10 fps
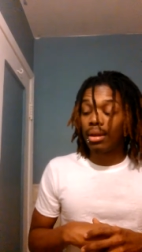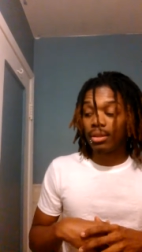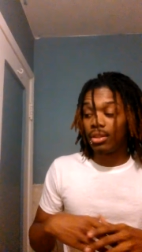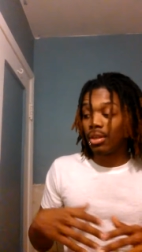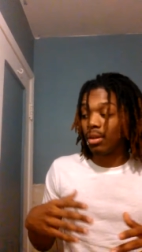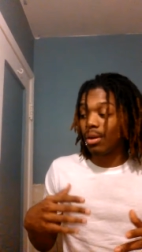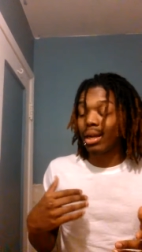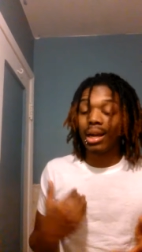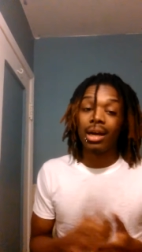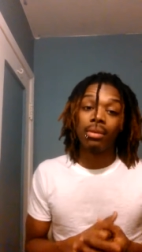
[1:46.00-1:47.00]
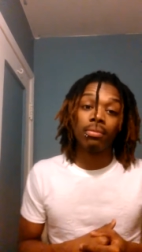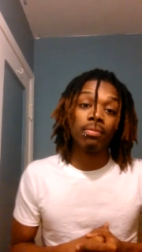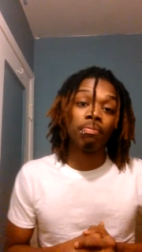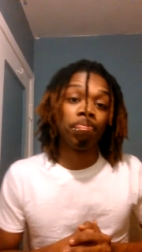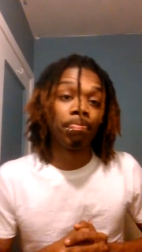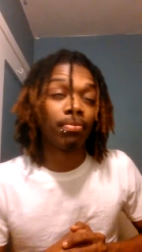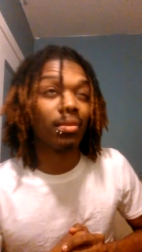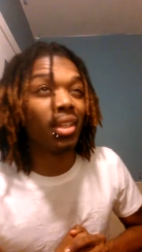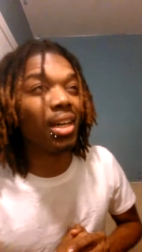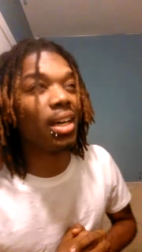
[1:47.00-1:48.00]
You know, I got them
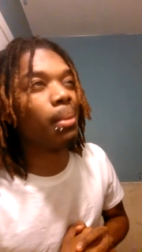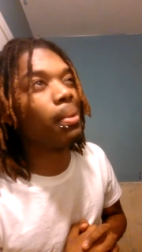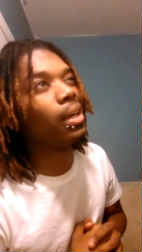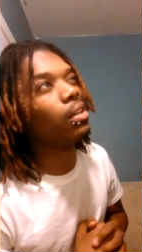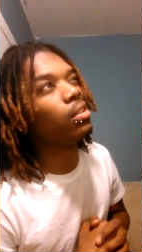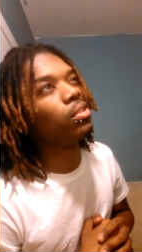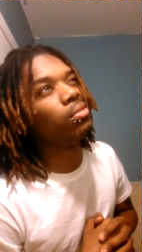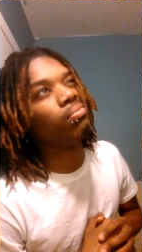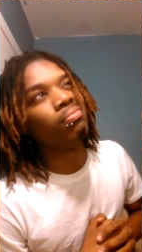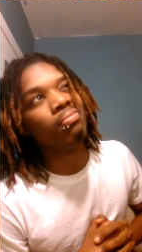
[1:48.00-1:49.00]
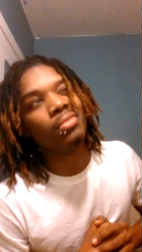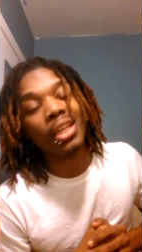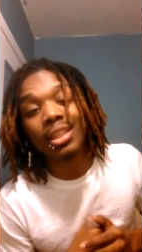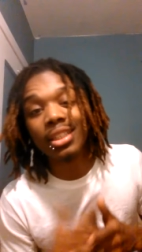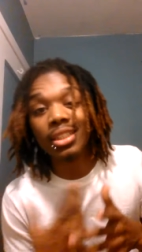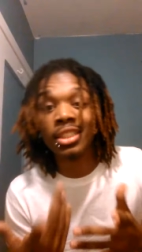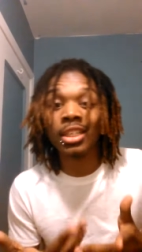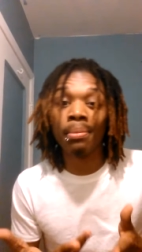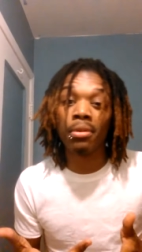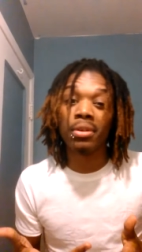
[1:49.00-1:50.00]
done about in
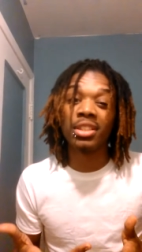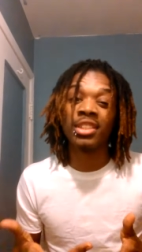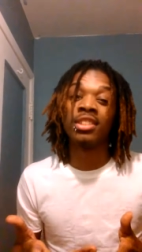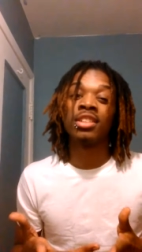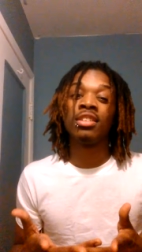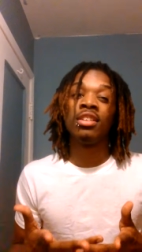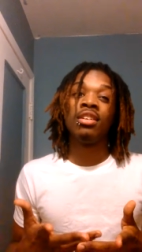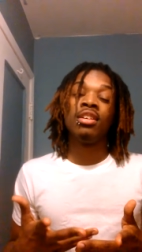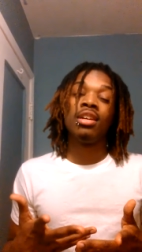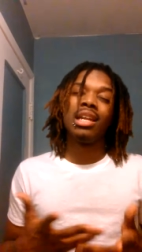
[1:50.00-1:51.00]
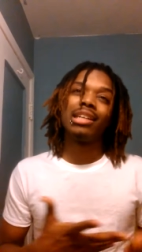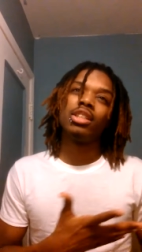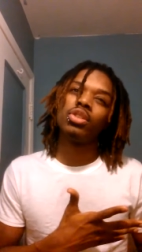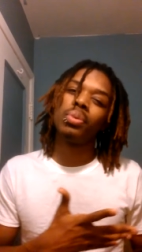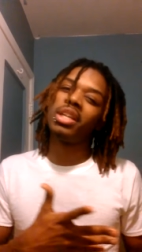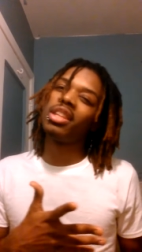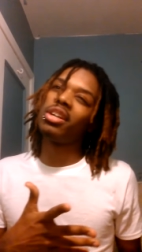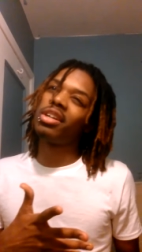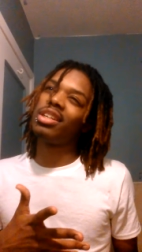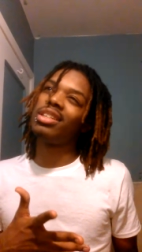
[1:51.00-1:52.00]
Decemberish like the
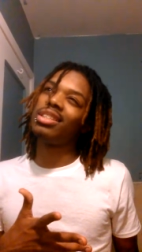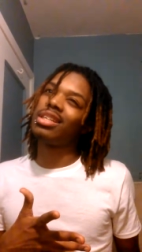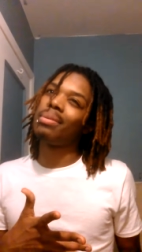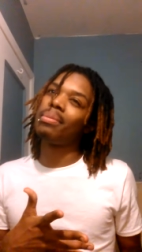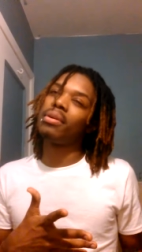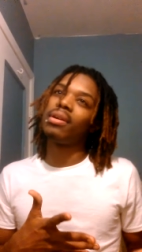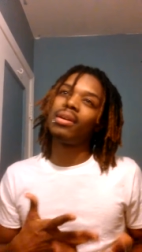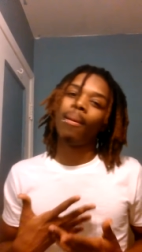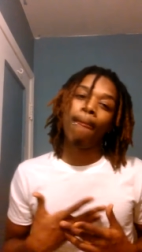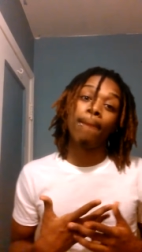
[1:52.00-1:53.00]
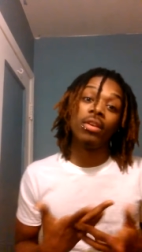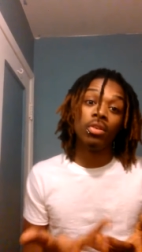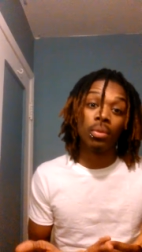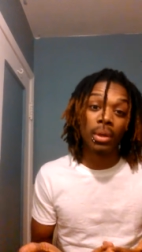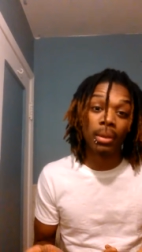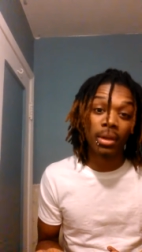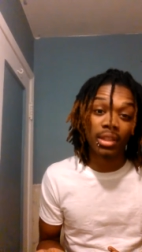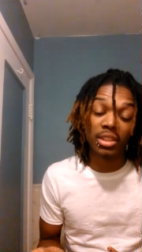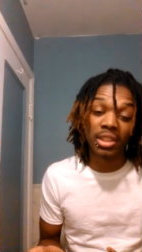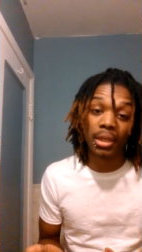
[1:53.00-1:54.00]
23rd of December. You know, we're in the month
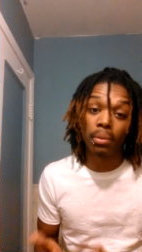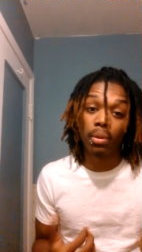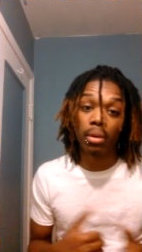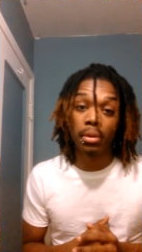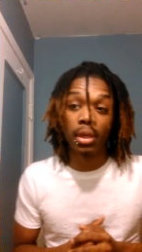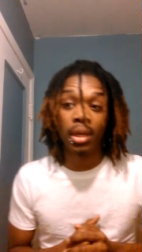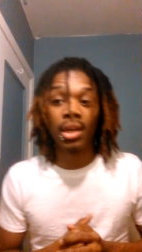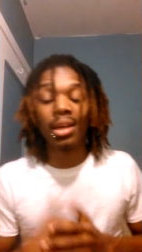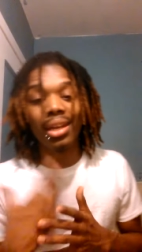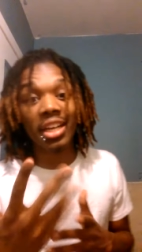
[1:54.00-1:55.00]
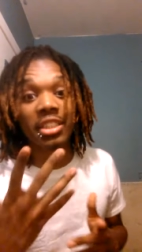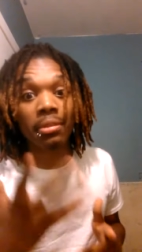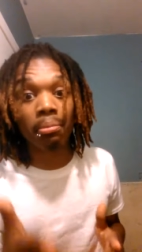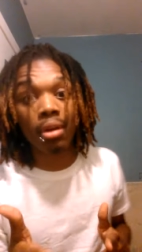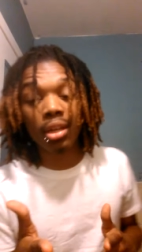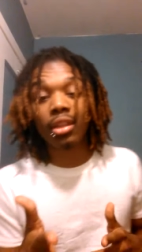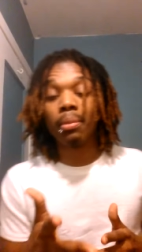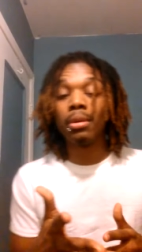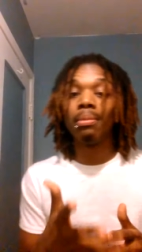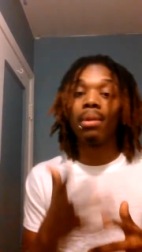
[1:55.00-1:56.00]
of January. Next month,
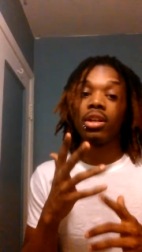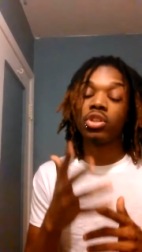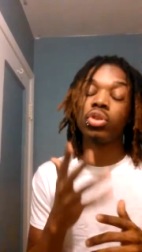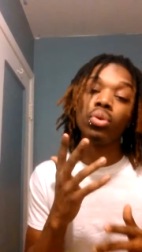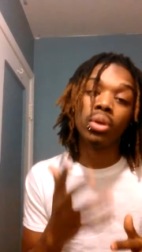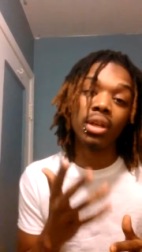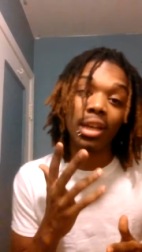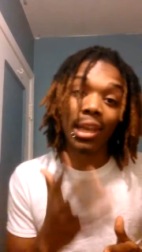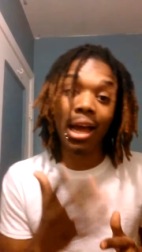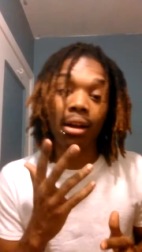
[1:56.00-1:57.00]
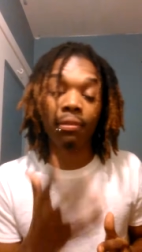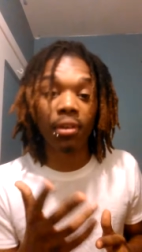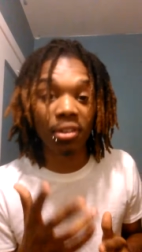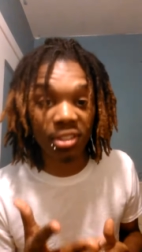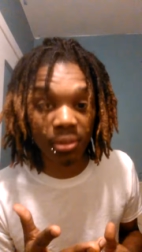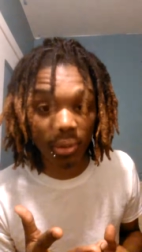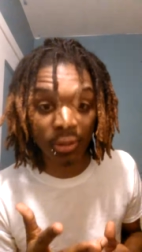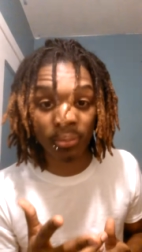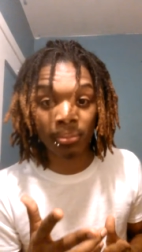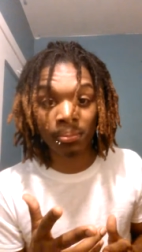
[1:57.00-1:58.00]
it'd be my two year lock
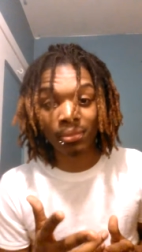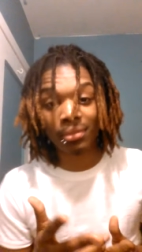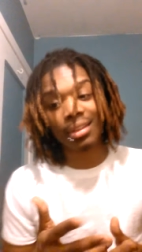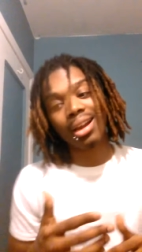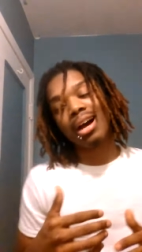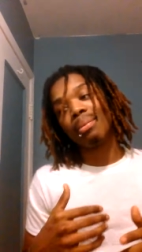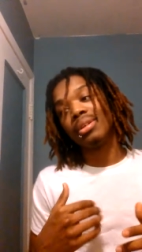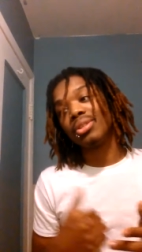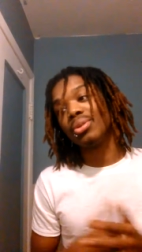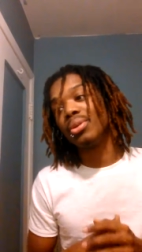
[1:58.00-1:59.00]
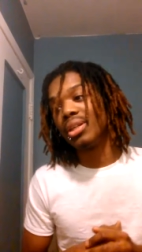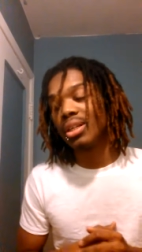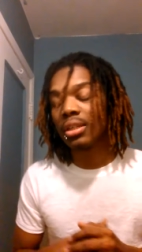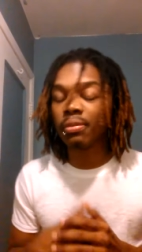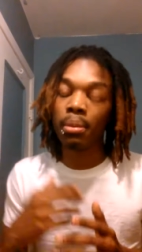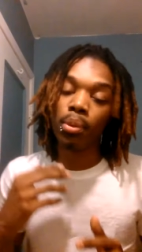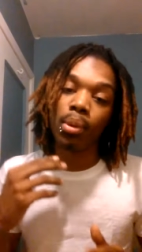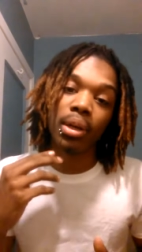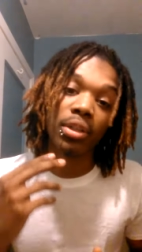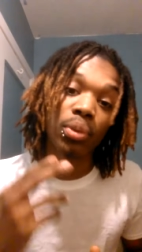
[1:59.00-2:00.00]
anniversary. I'll be two years February